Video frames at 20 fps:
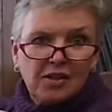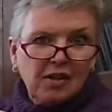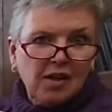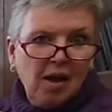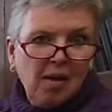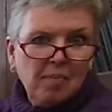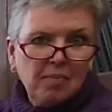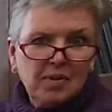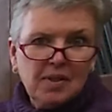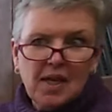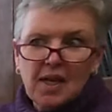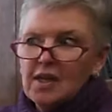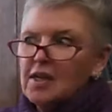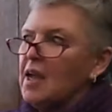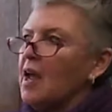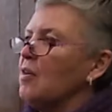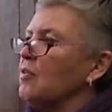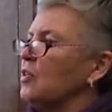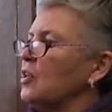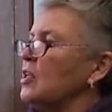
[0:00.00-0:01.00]
Come
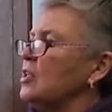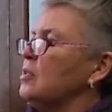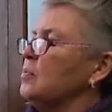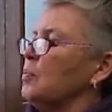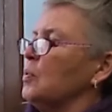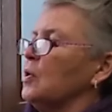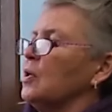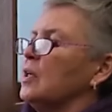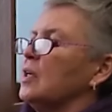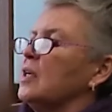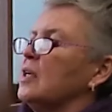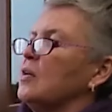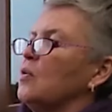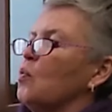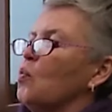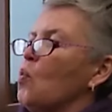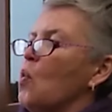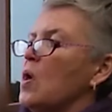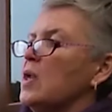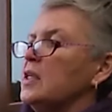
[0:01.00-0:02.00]
take out this book,
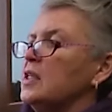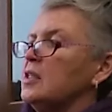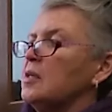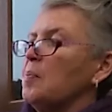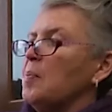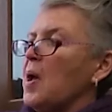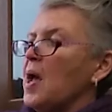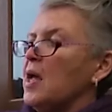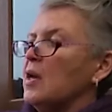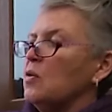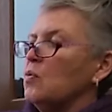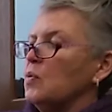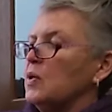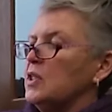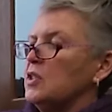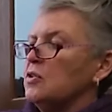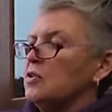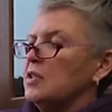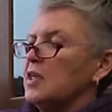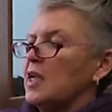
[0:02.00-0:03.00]
Once Upon a
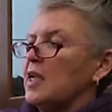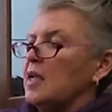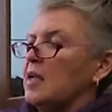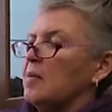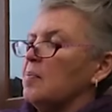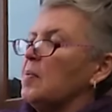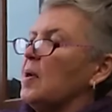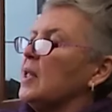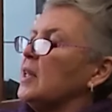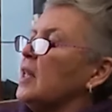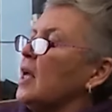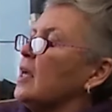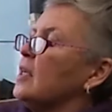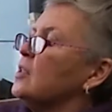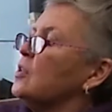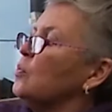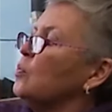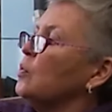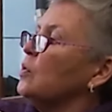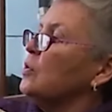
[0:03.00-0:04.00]
Winter Day by
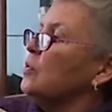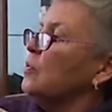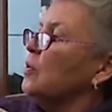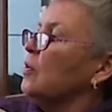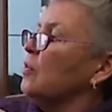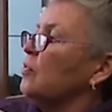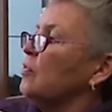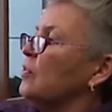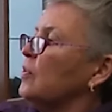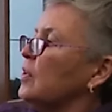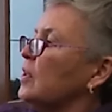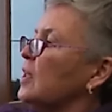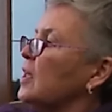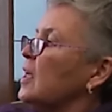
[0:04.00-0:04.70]
Liza Woodruff.